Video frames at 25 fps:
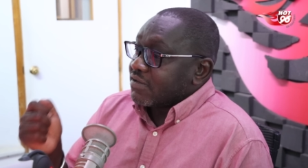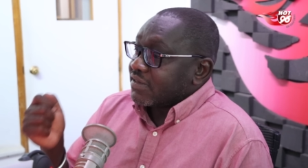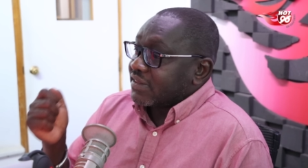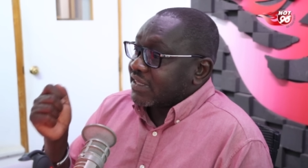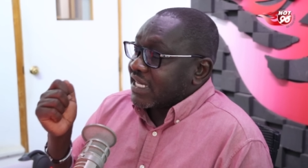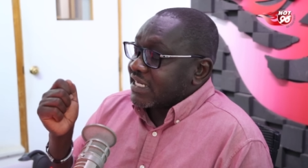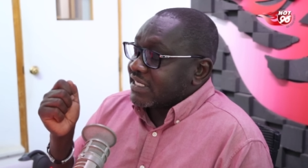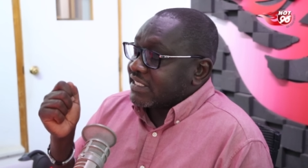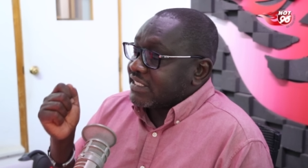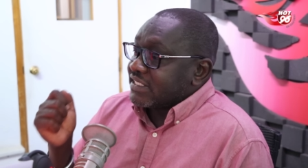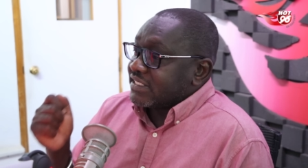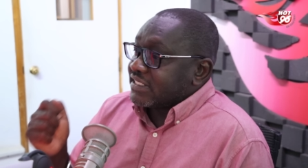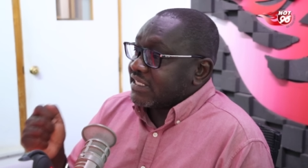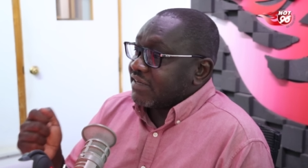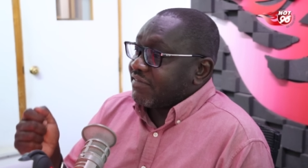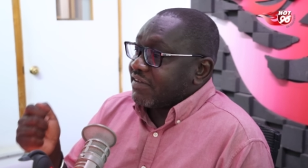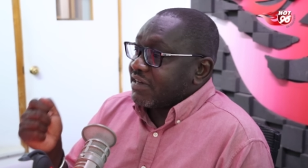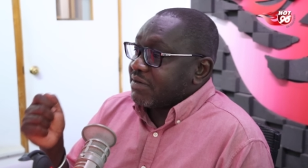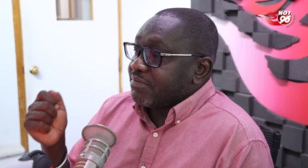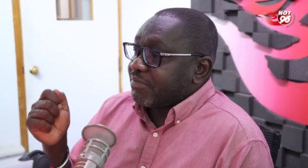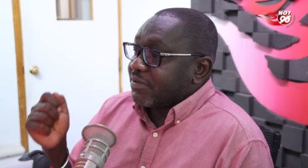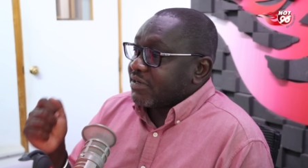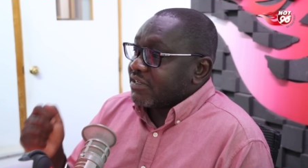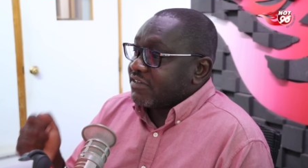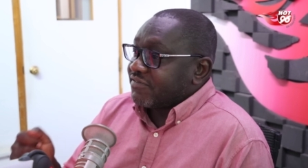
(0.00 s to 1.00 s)

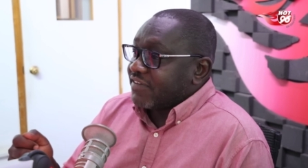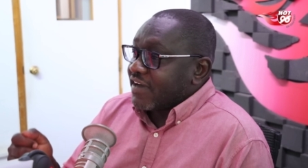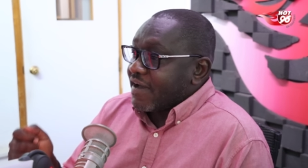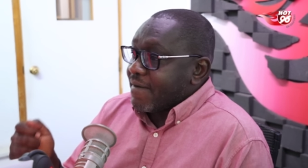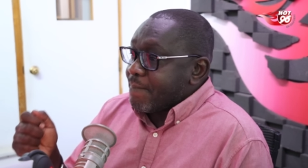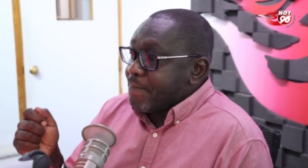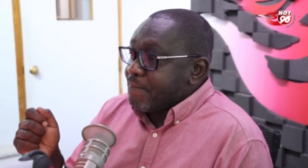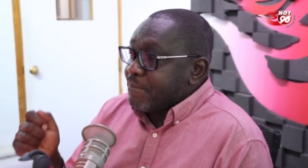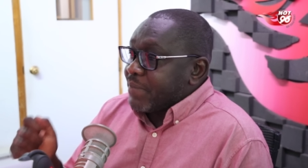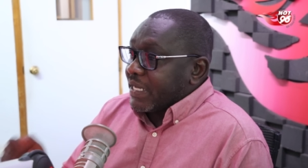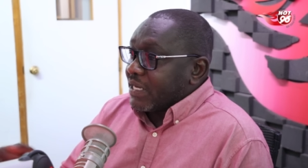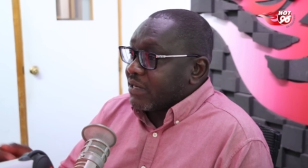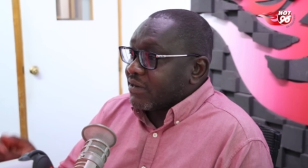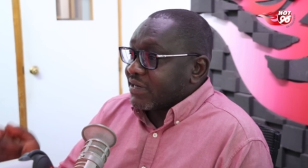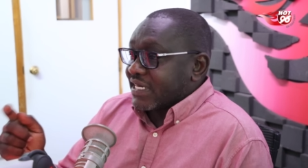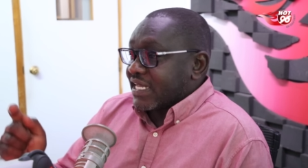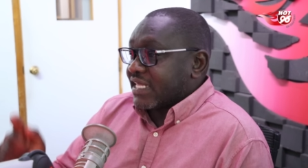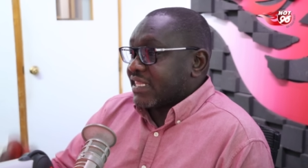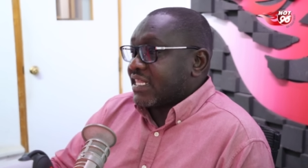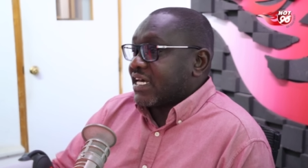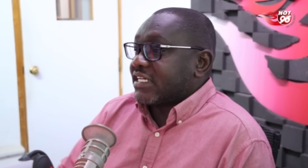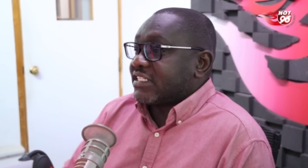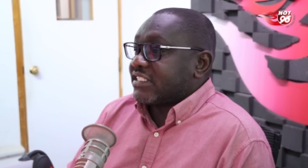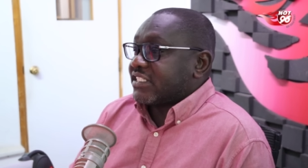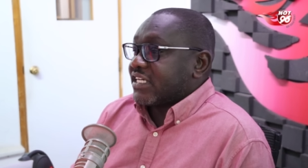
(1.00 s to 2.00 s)
37.5 billion
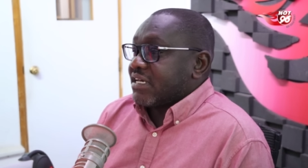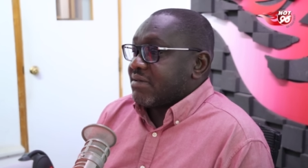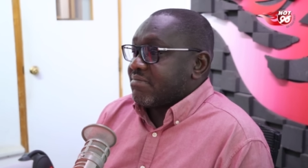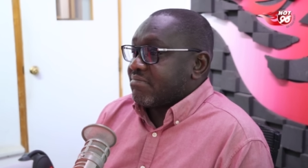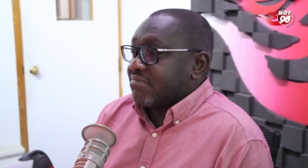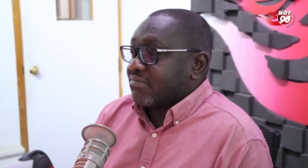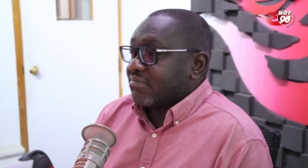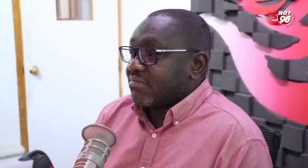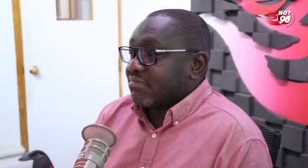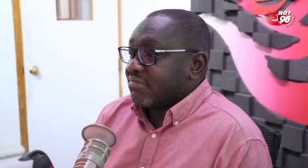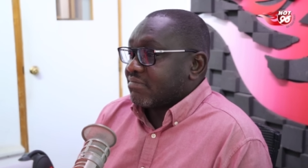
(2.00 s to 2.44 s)
at that time